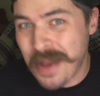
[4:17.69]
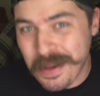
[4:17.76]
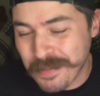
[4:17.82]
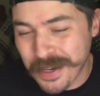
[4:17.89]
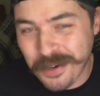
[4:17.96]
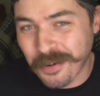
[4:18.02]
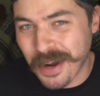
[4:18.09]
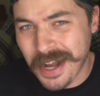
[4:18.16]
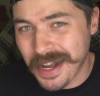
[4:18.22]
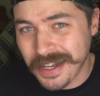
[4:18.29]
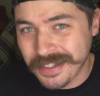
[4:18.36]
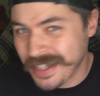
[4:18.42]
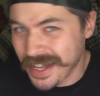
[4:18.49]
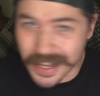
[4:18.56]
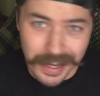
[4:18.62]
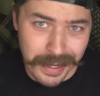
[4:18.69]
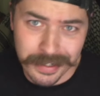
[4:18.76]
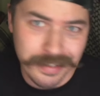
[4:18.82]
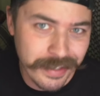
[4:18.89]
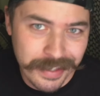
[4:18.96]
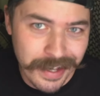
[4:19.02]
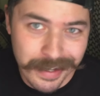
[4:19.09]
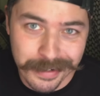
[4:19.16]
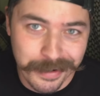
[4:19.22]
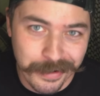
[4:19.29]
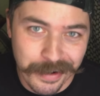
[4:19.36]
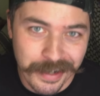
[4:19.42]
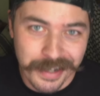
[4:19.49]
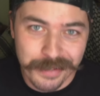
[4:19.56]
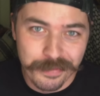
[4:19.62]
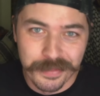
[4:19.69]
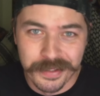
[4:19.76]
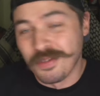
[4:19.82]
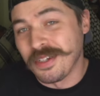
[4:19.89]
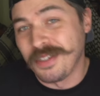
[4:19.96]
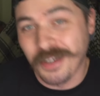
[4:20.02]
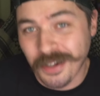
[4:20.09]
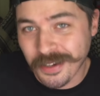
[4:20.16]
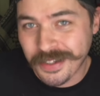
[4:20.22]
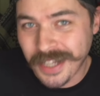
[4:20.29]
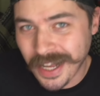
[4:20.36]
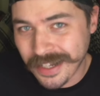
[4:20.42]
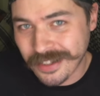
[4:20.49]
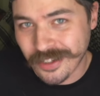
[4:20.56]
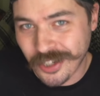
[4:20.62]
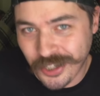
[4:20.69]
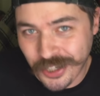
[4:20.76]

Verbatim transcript: a baby cries, isn't that a crime? When a dog takes a